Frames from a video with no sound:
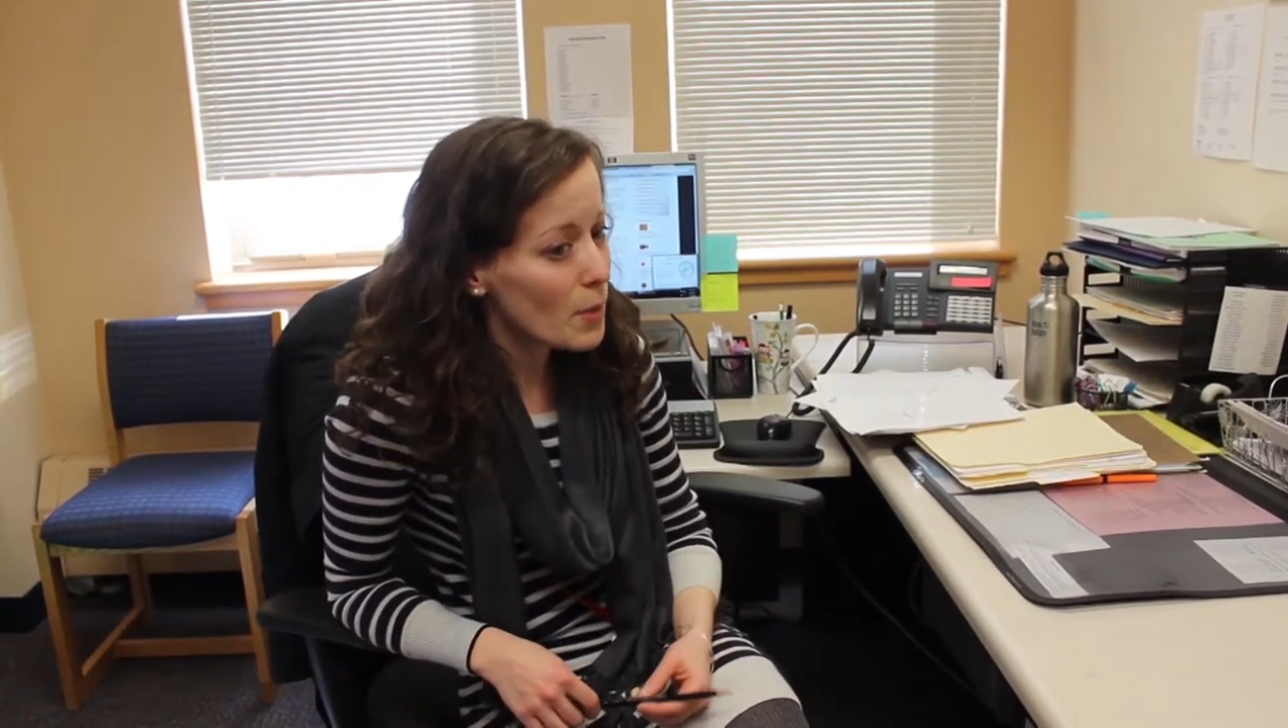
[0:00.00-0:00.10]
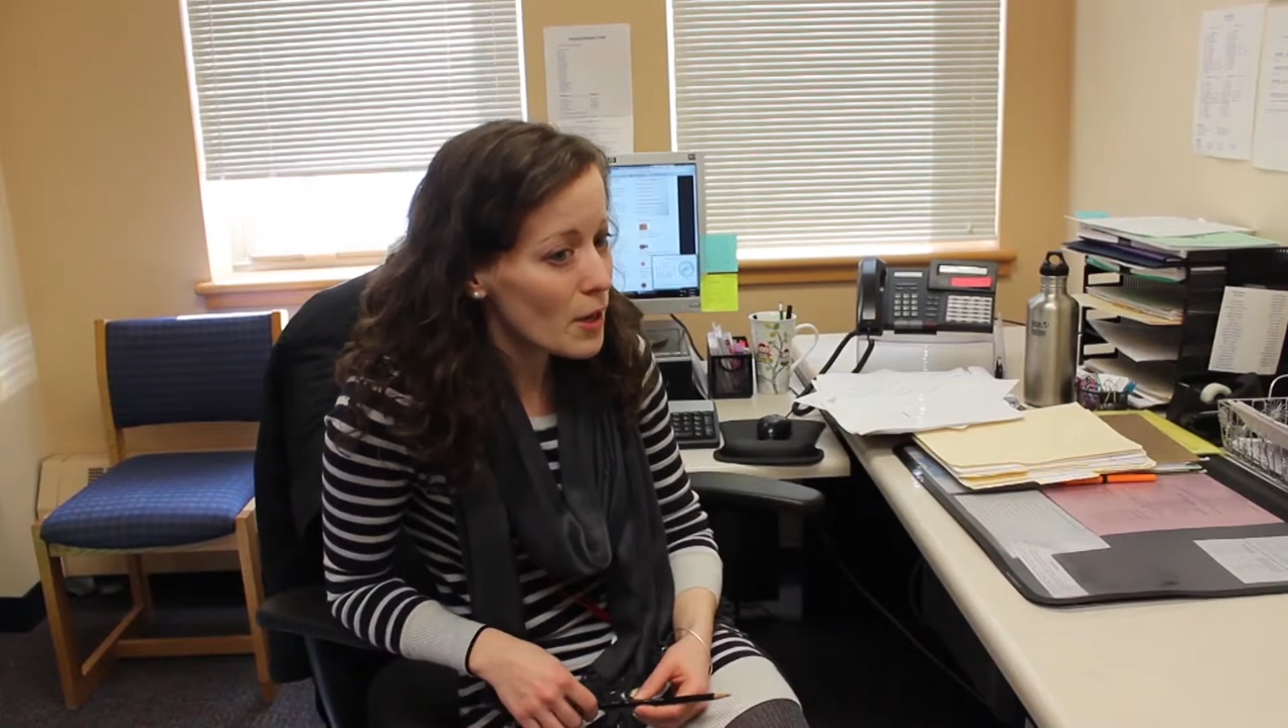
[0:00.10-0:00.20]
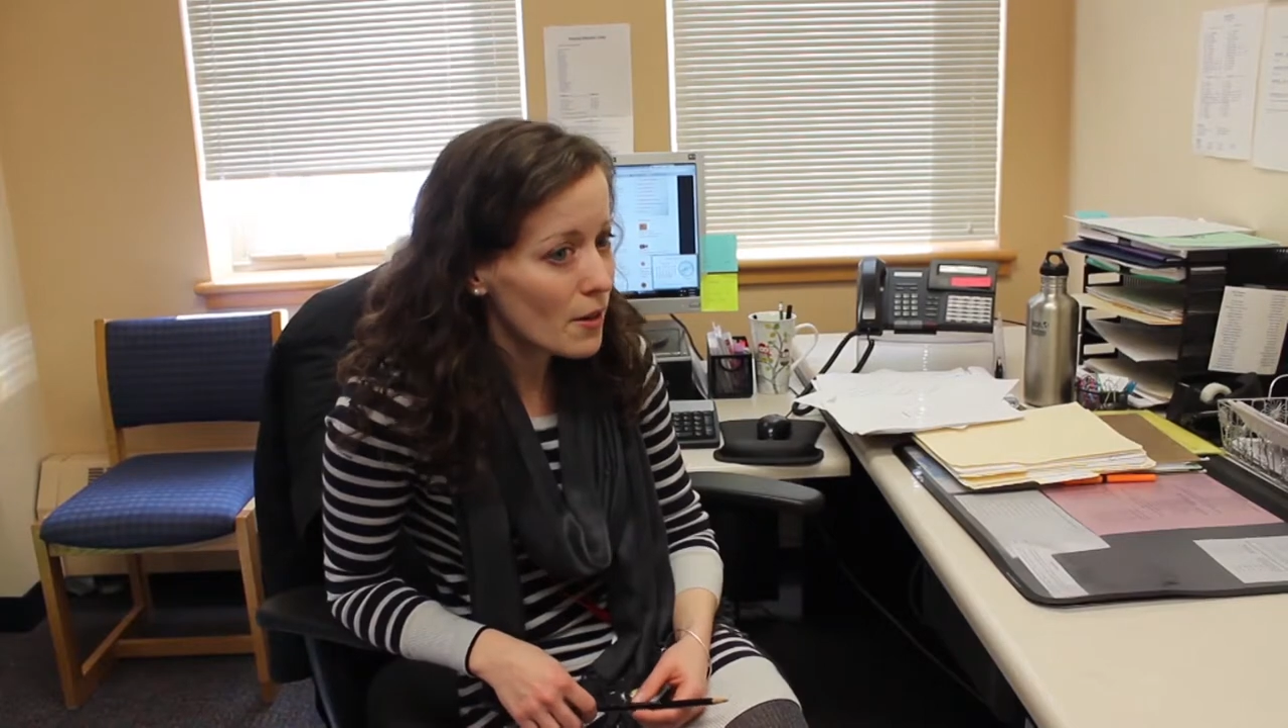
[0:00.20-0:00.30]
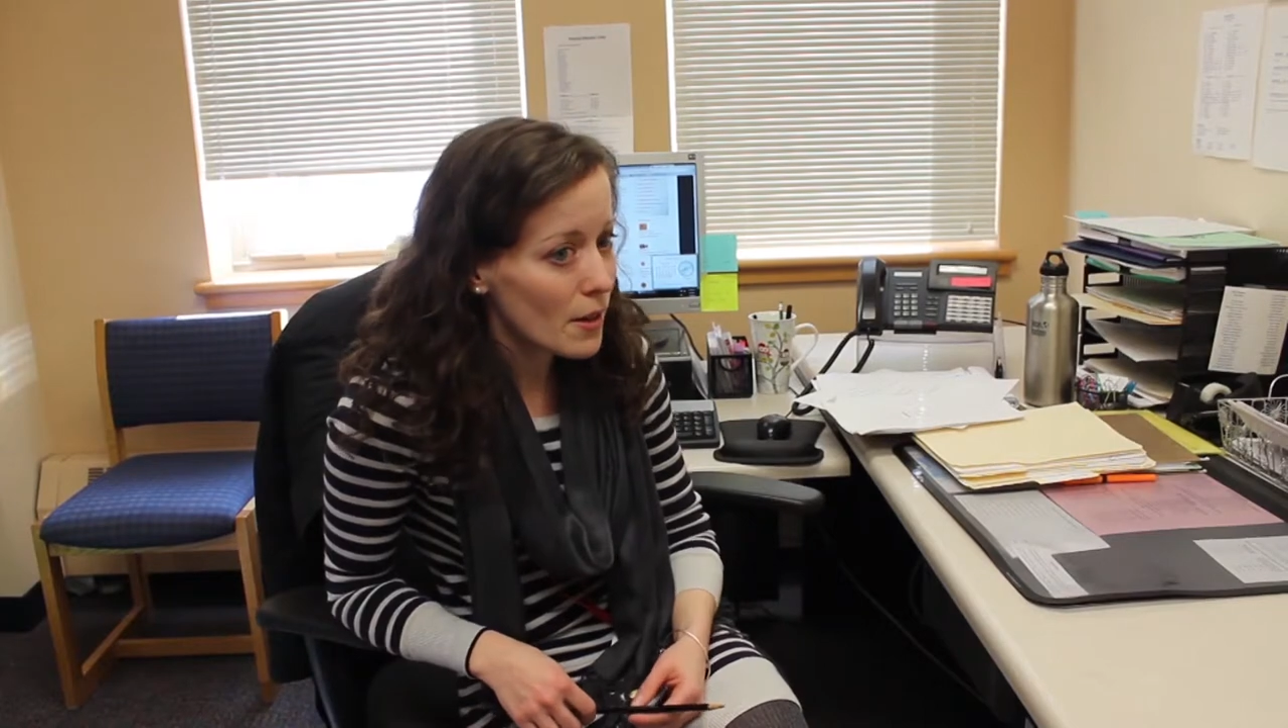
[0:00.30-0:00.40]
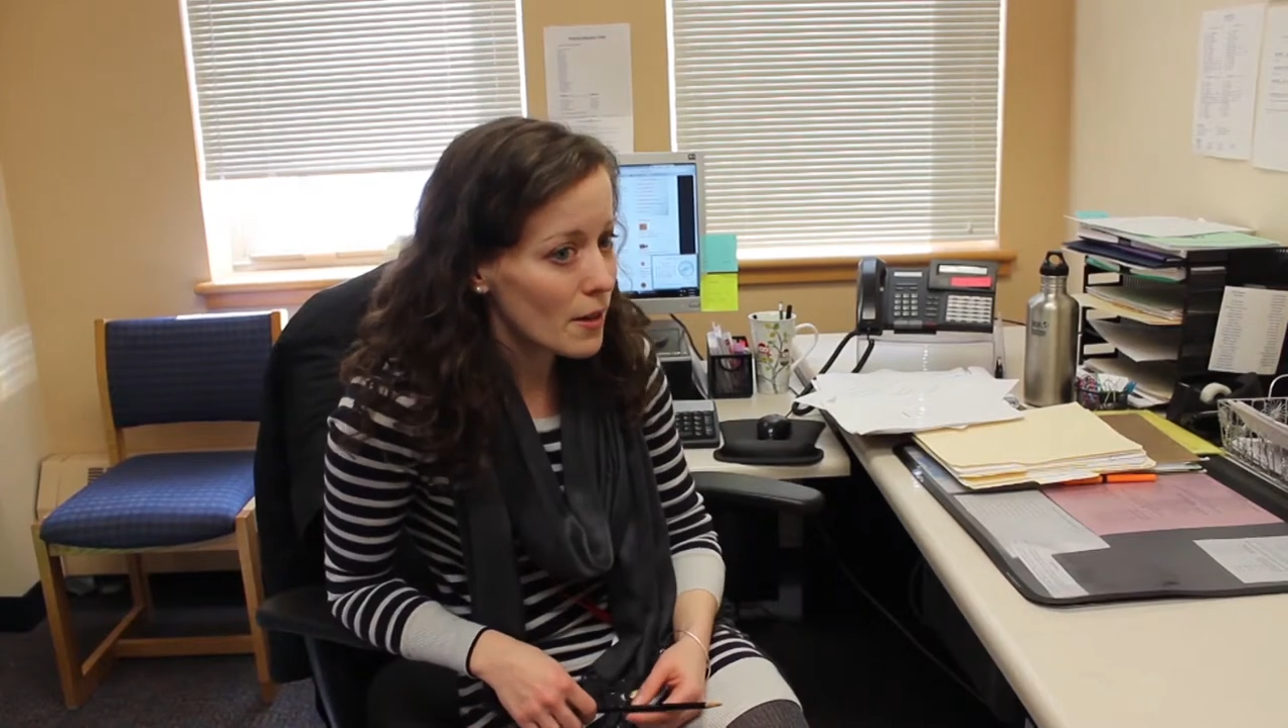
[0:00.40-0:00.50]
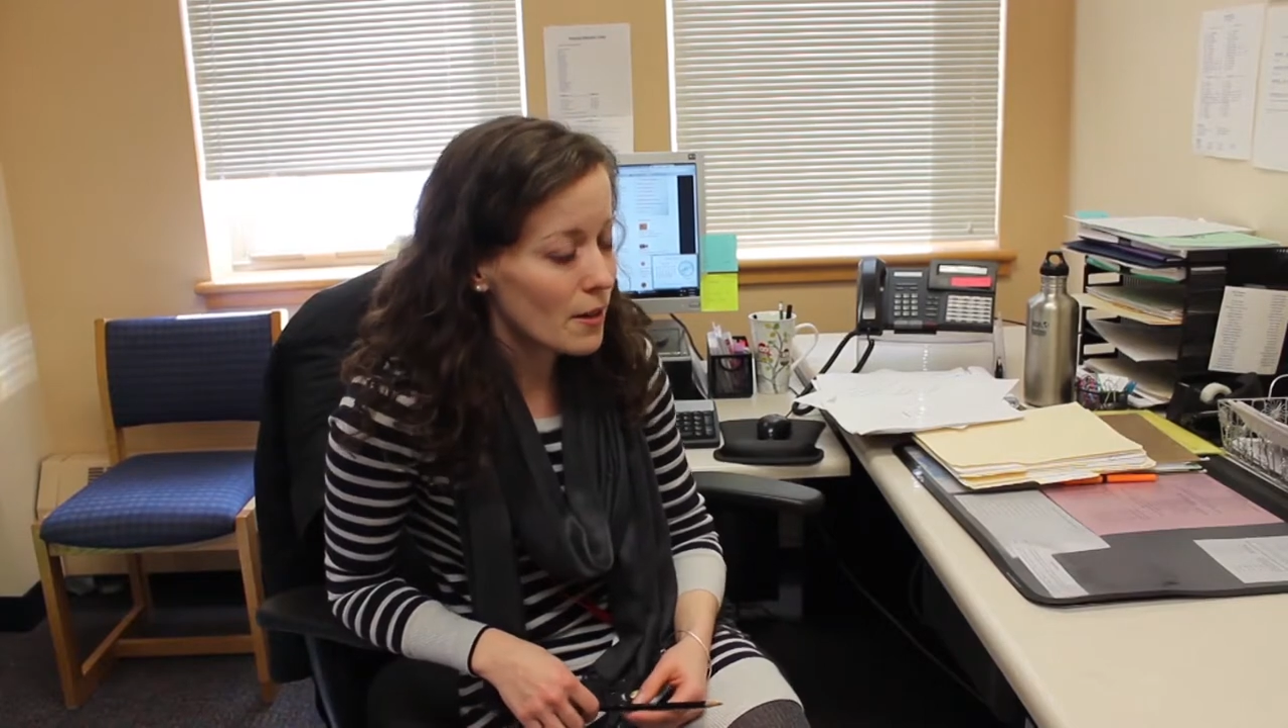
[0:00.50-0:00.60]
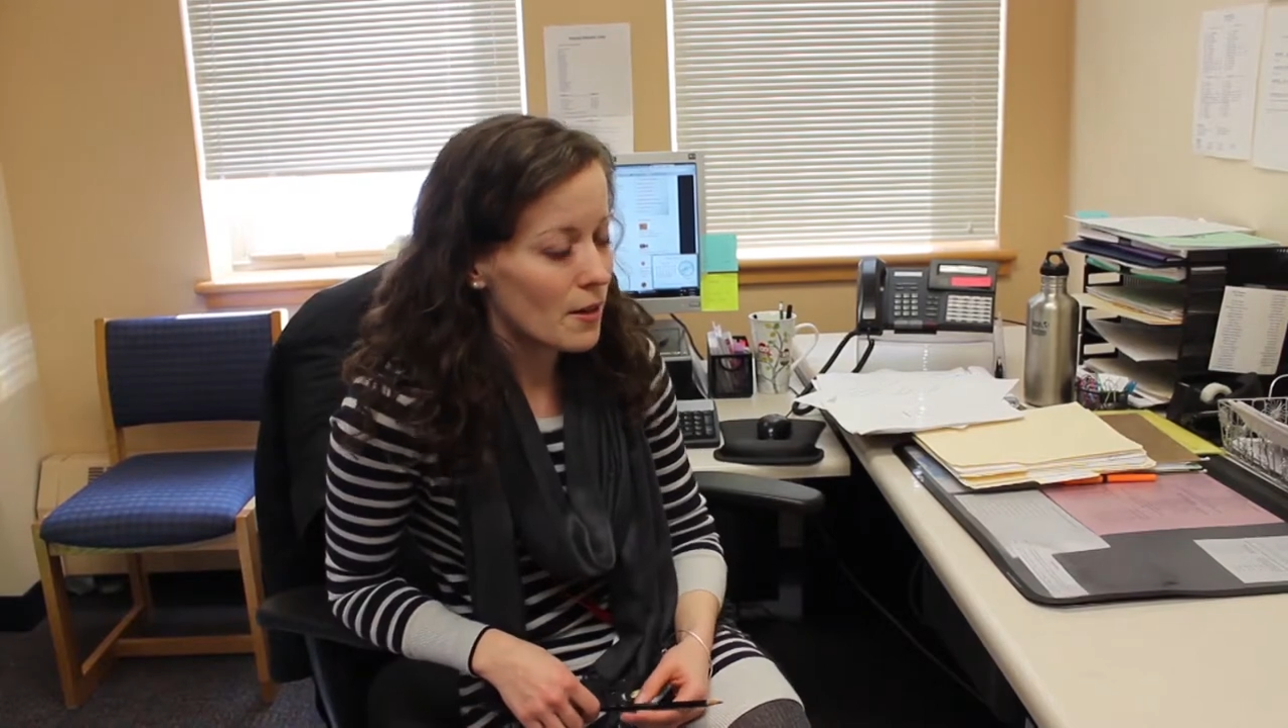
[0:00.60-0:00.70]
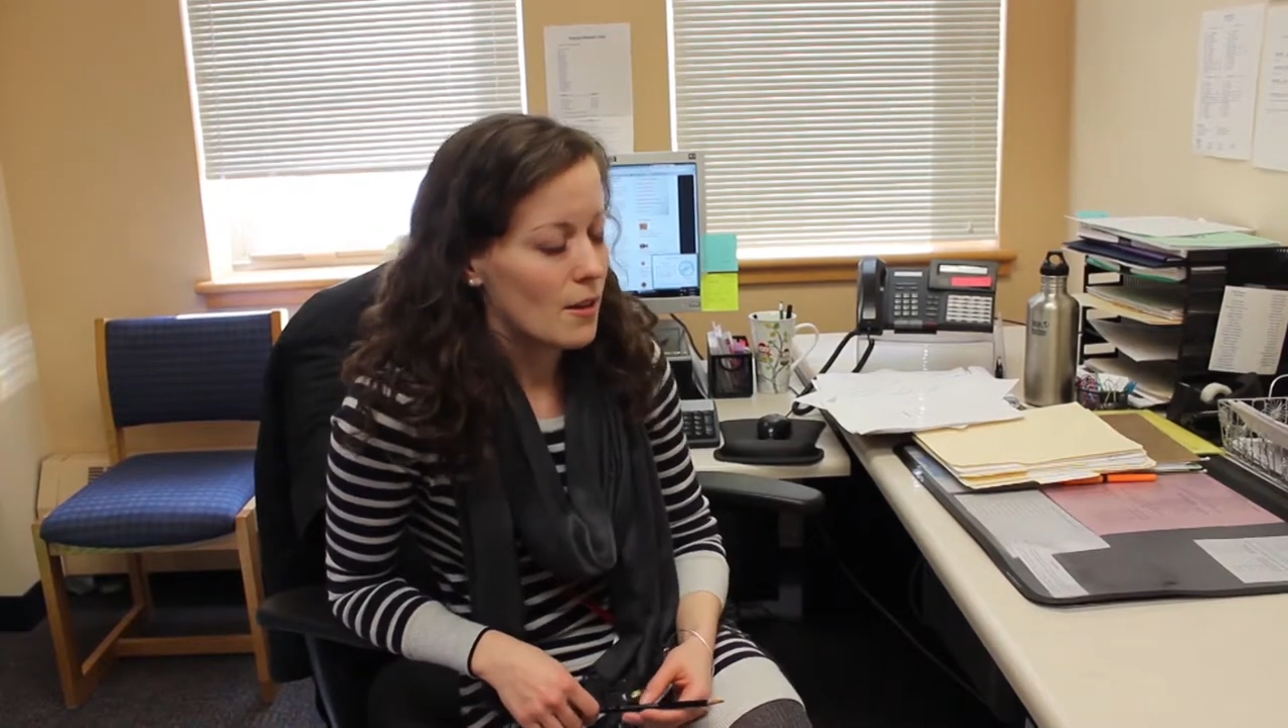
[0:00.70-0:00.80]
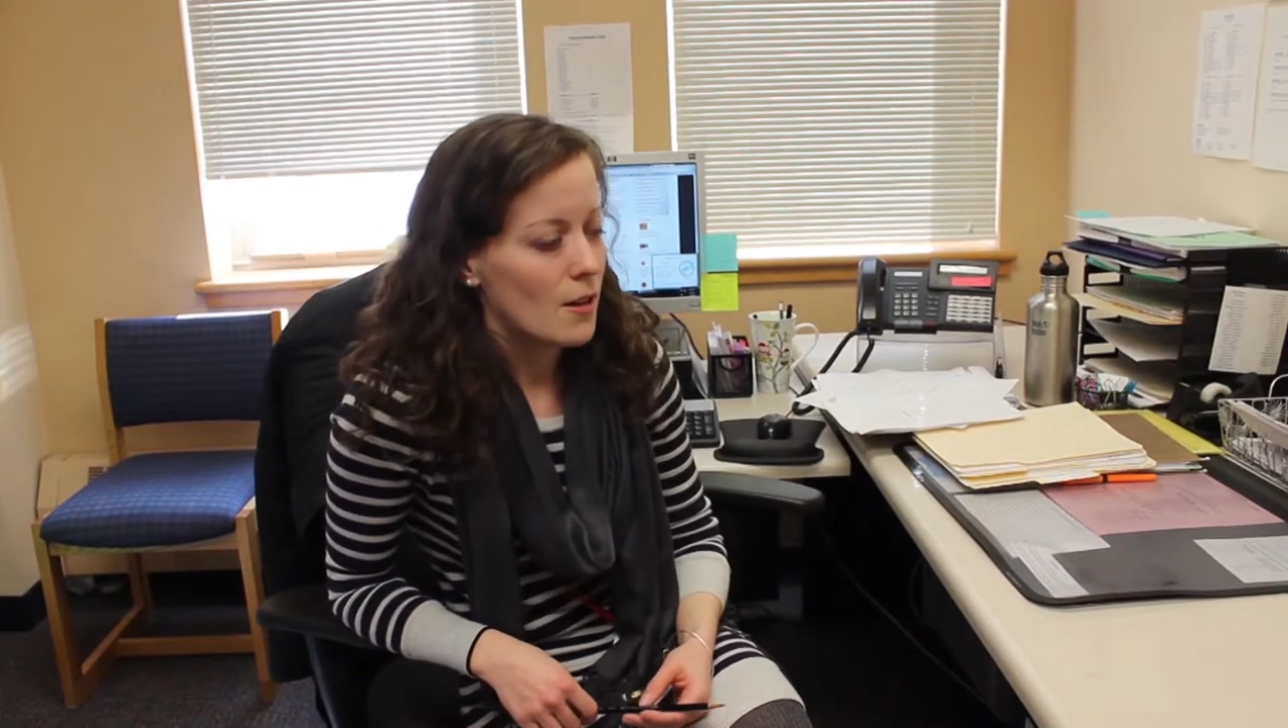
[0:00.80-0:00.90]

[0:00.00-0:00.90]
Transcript: a period.